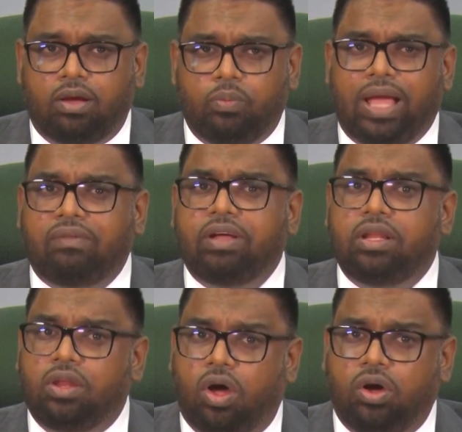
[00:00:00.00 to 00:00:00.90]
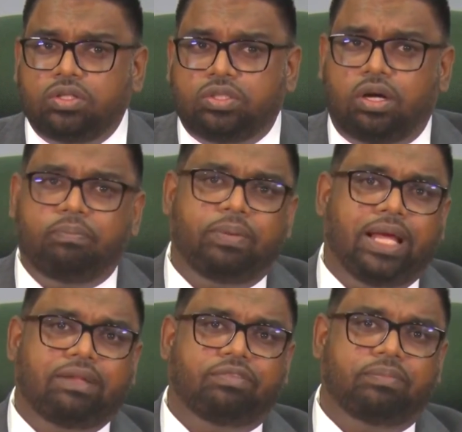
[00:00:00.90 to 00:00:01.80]
We have a long-term
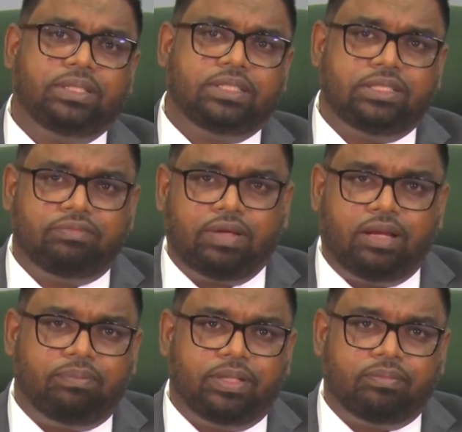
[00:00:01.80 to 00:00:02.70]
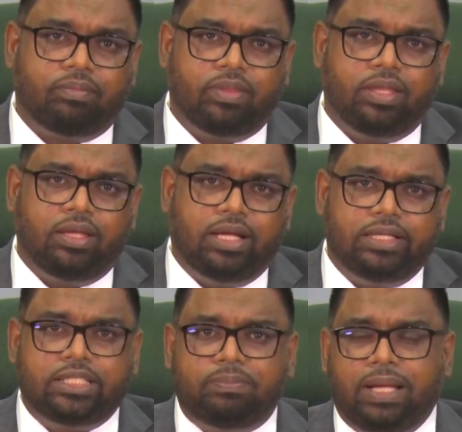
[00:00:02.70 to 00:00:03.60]
plan for business development.
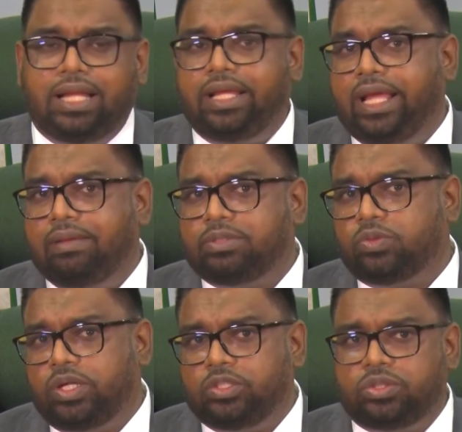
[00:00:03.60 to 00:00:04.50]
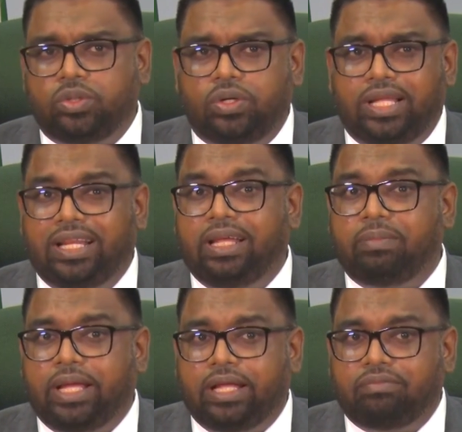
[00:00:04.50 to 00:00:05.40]
This plan aims to ensure an
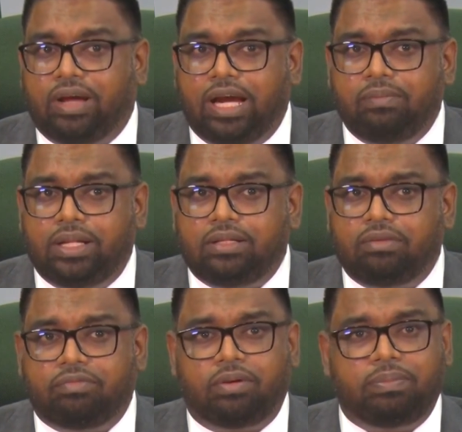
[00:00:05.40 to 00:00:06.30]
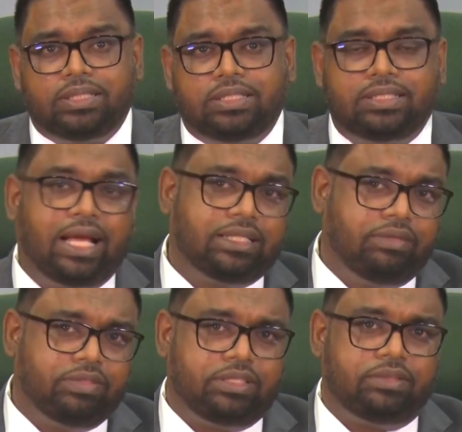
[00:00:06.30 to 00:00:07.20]
enabling environment for business
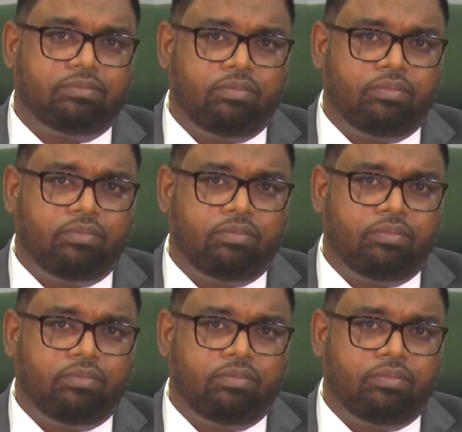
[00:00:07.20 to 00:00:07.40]
activity.